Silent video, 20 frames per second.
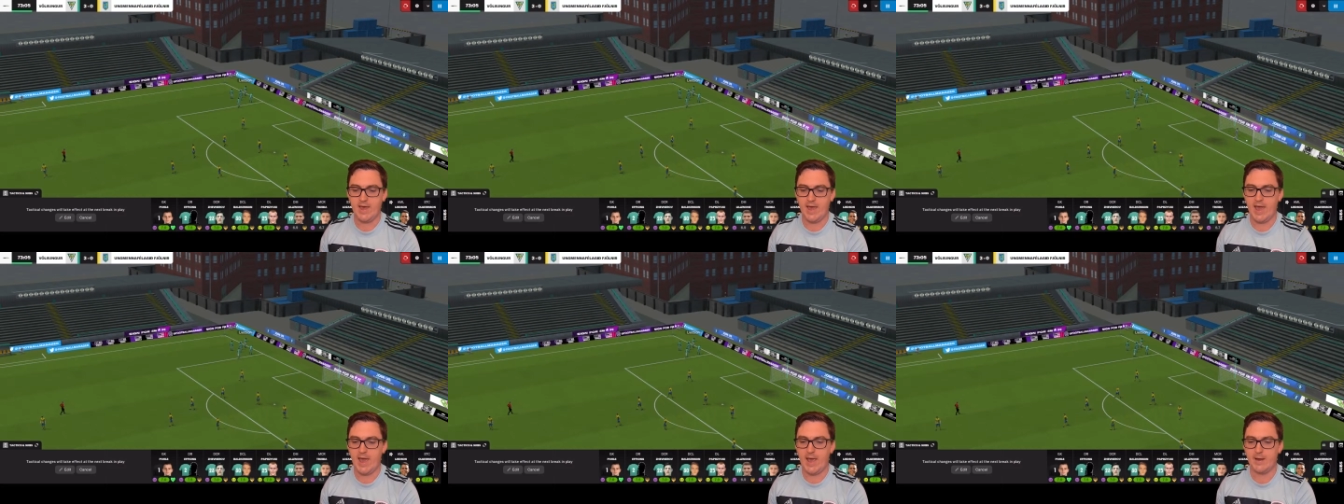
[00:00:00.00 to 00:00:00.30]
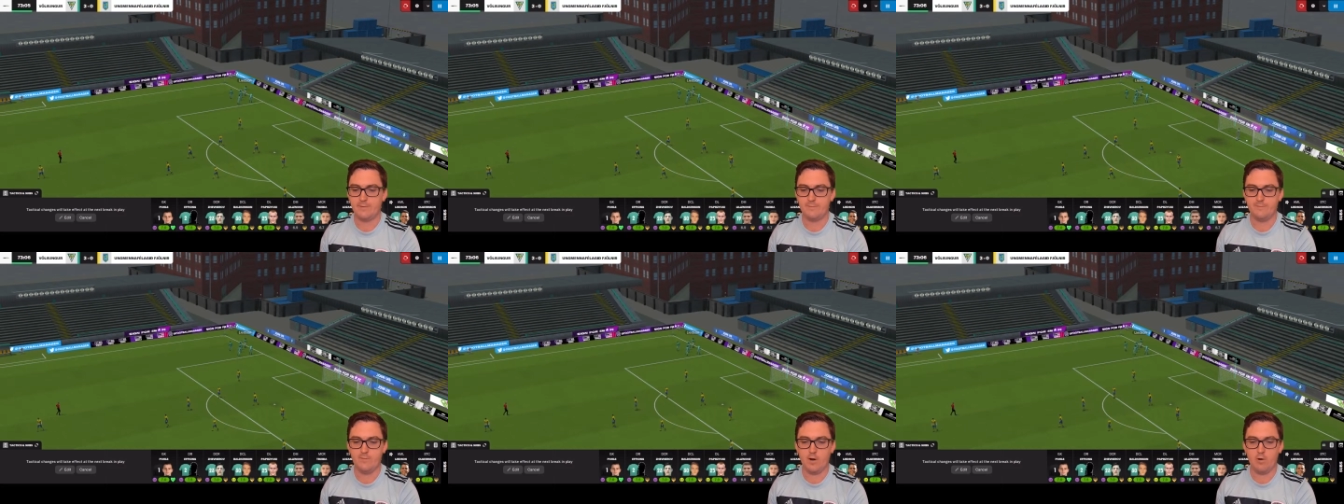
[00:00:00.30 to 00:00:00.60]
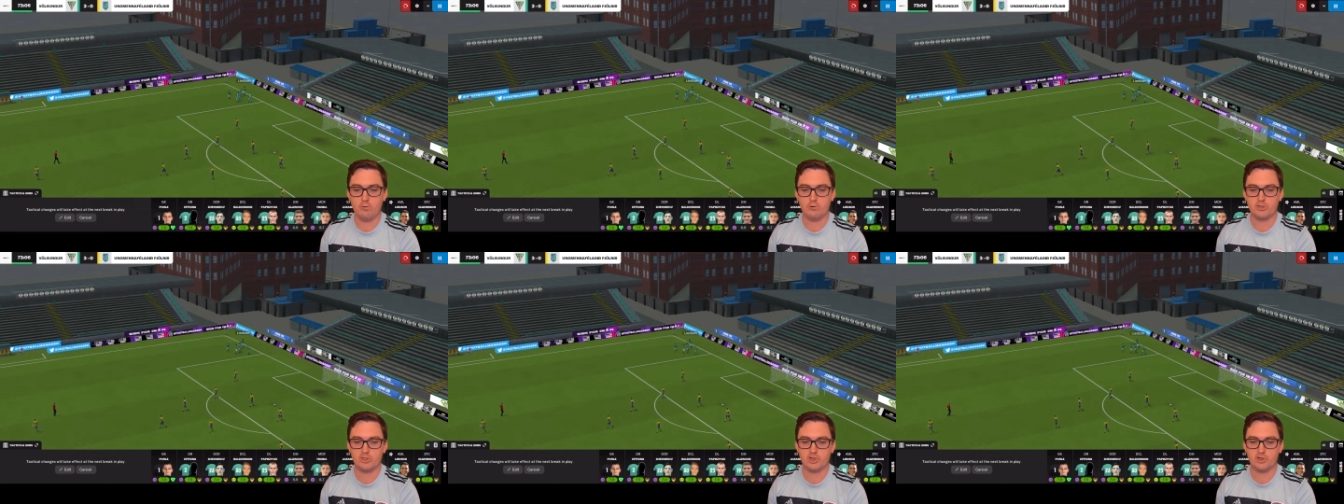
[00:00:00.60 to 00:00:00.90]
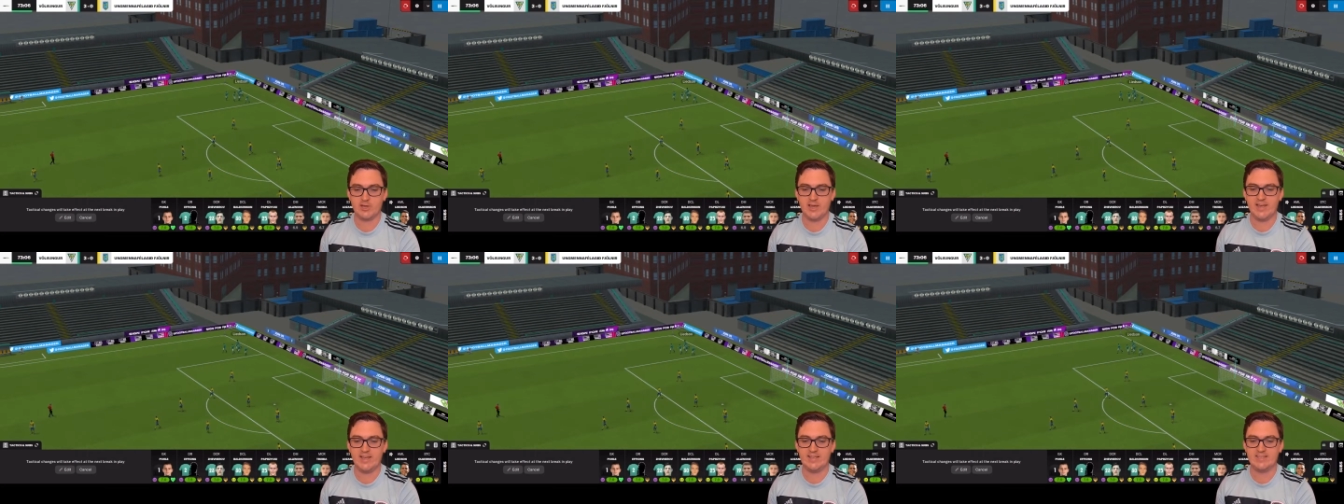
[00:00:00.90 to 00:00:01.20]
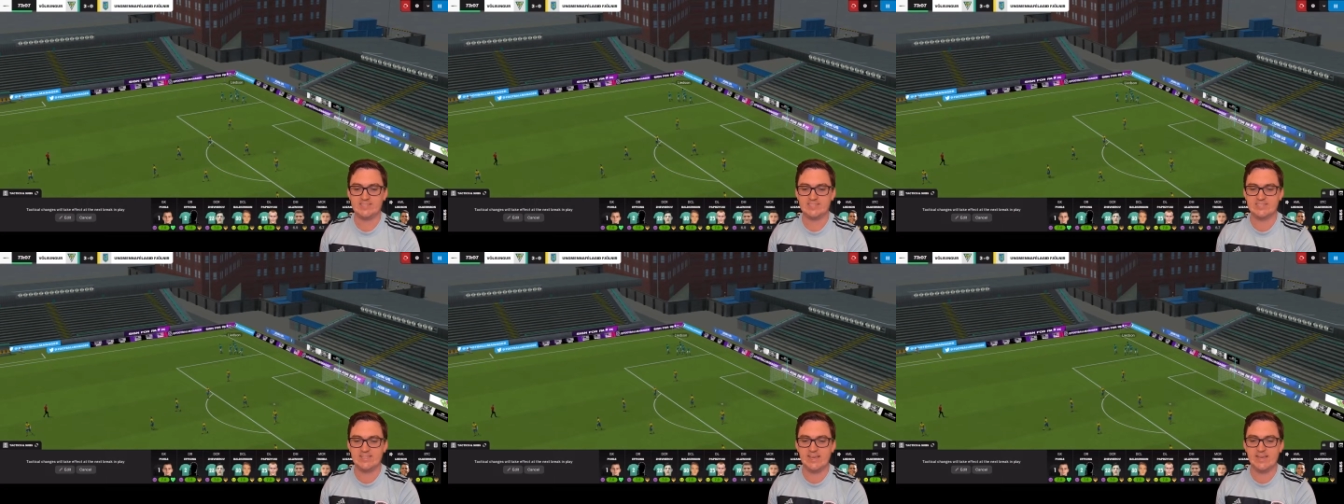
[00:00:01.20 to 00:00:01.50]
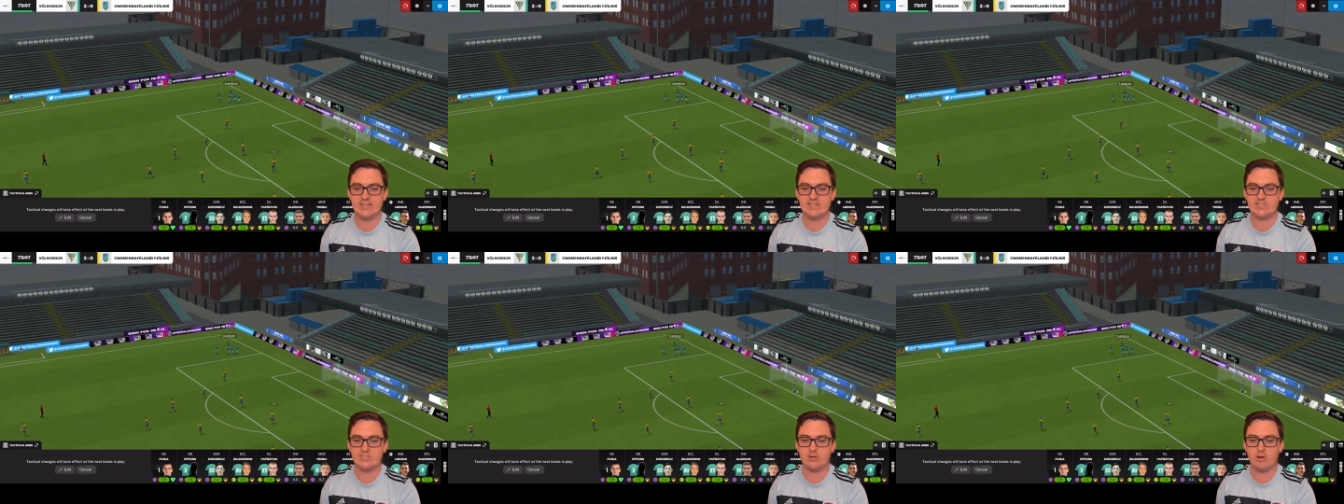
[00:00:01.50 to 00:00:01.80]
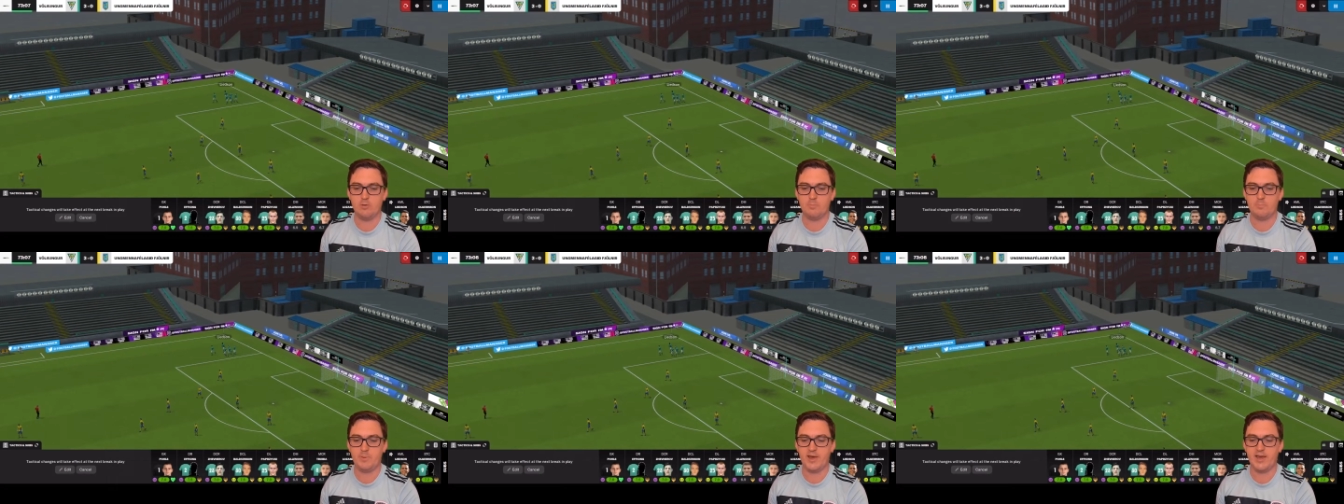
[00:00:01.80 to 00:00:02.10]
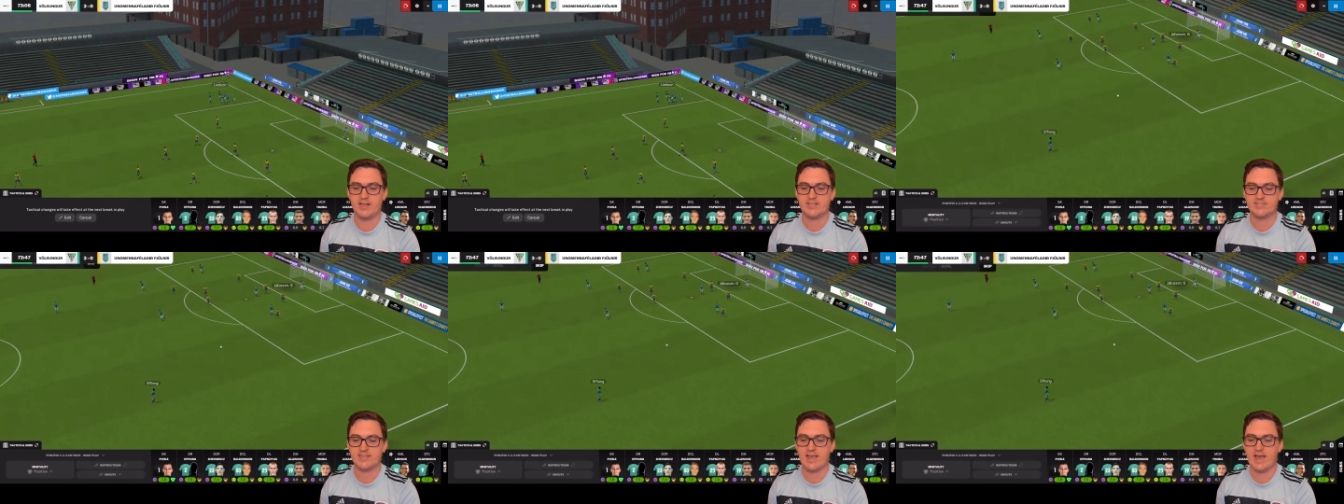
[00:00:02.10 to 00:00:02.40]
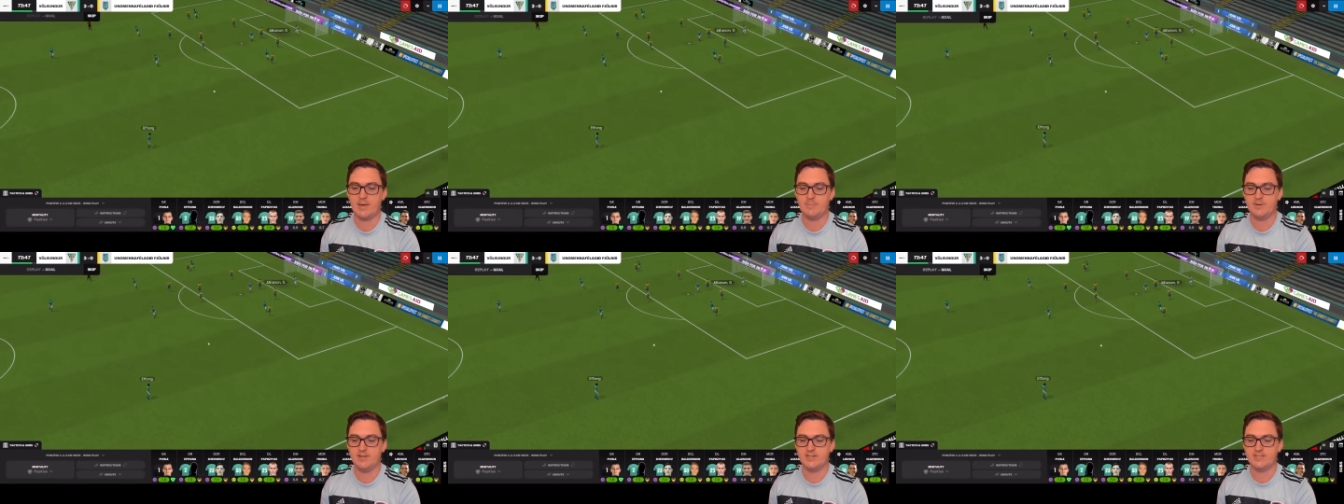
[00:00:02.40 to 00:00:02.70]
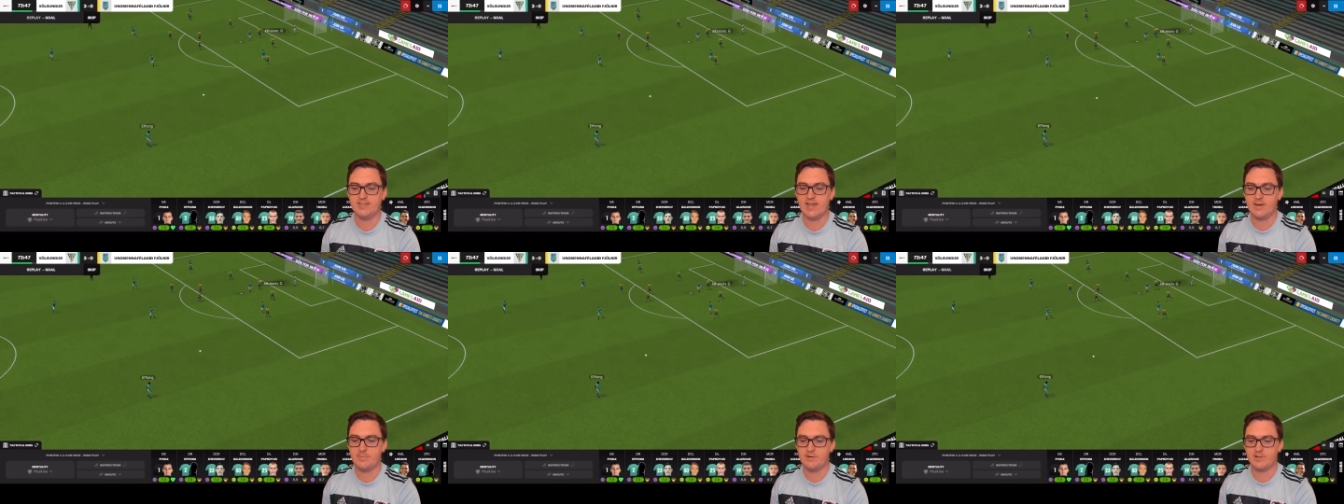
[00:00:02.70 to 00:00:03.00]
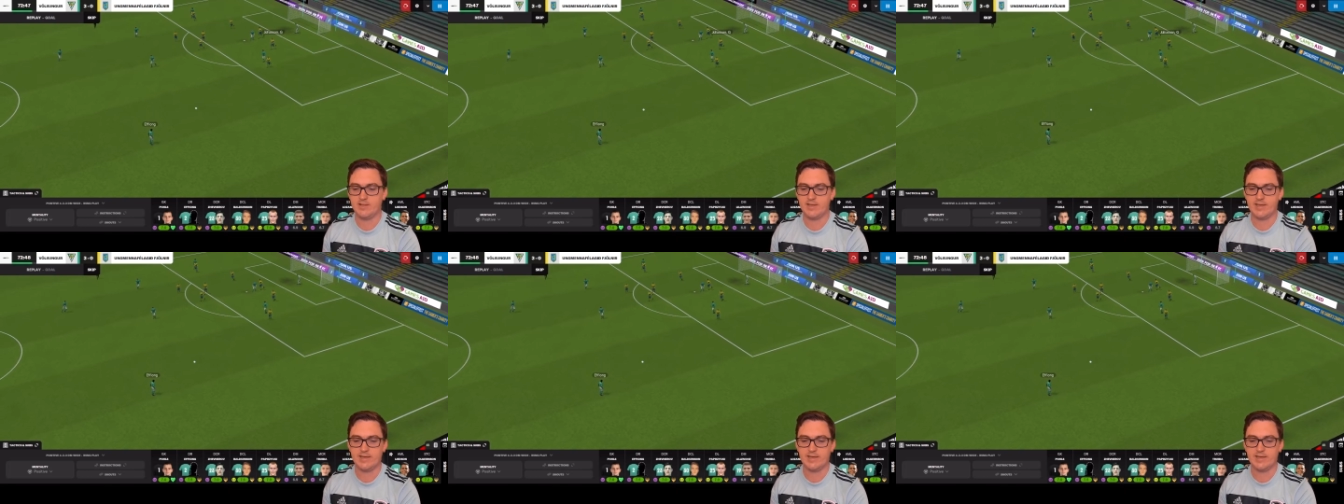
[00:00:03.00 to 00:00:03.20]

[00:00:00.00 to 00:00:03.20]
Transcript: at Volsungur as Ledson picks up a double.